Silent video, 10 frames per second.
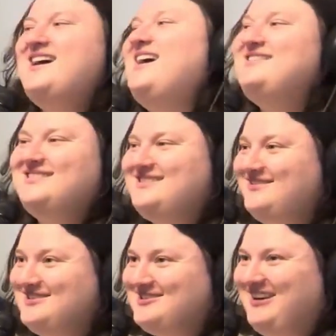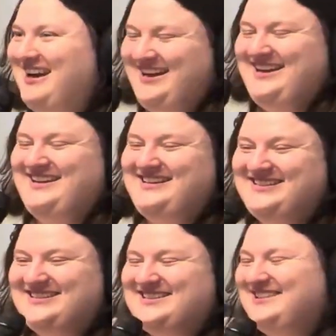I thought that was
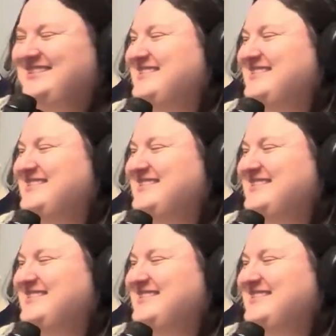great.